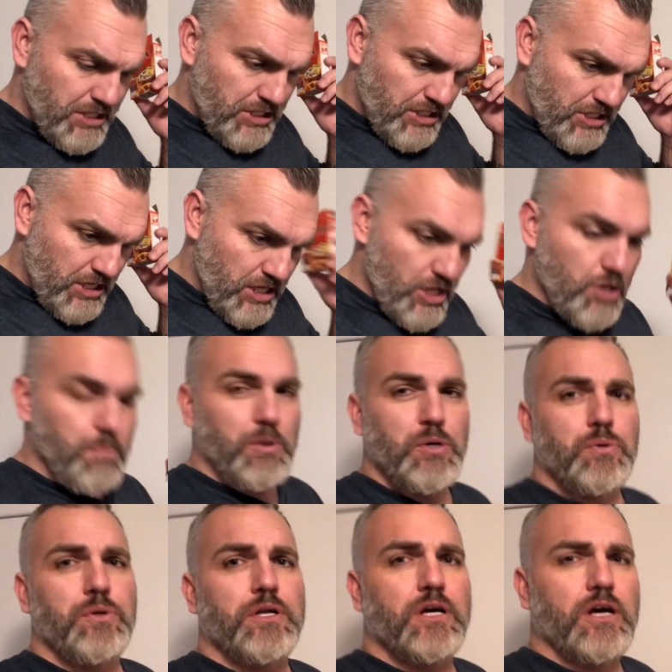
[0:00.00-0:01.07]

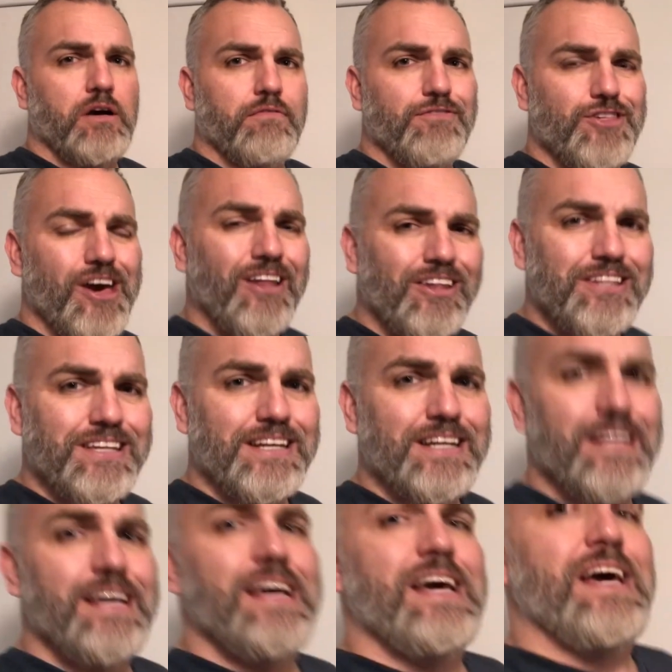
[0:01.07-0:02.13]
teaspoon of gelatin,
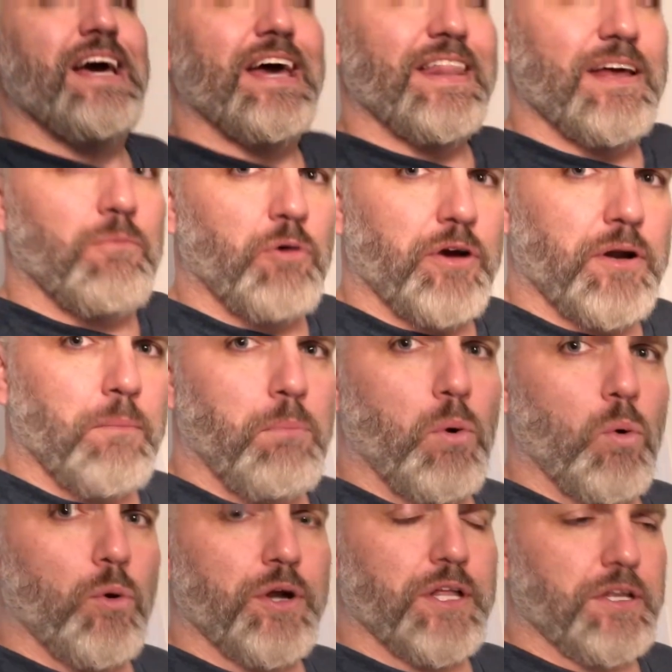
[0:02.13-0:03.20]
and then we're going to
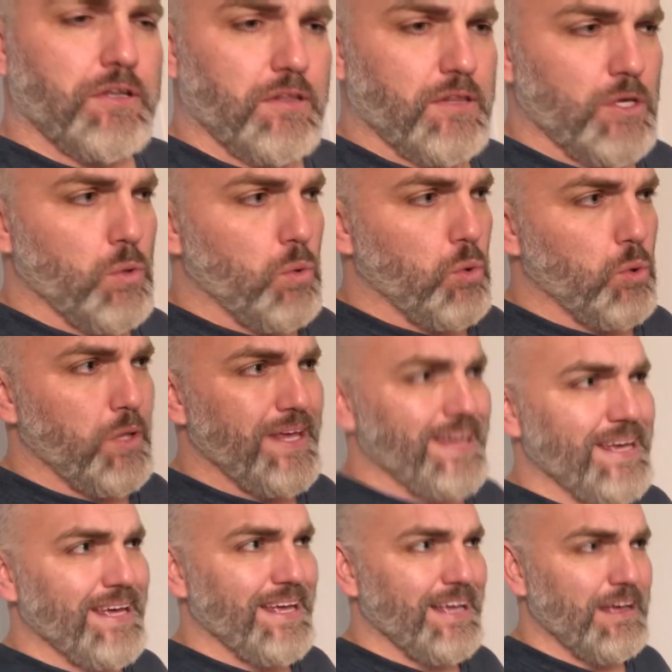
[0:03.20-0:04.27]
pour it into the old
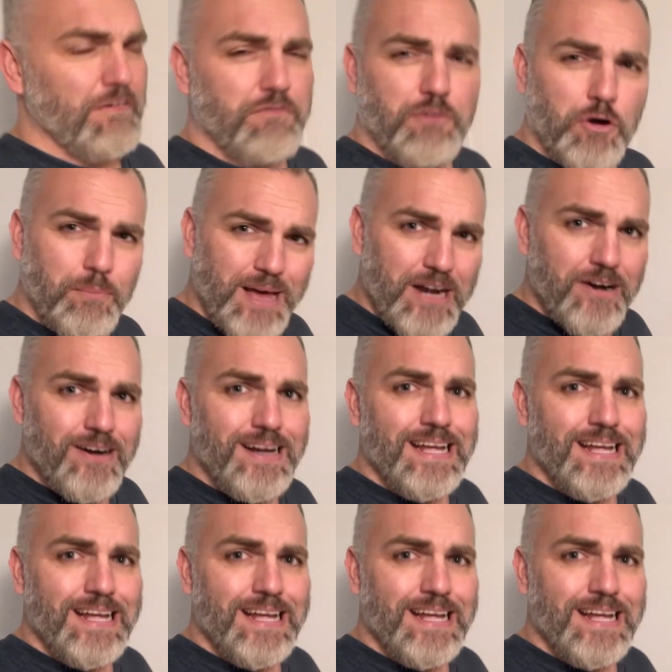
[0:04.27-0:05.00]
fermenter,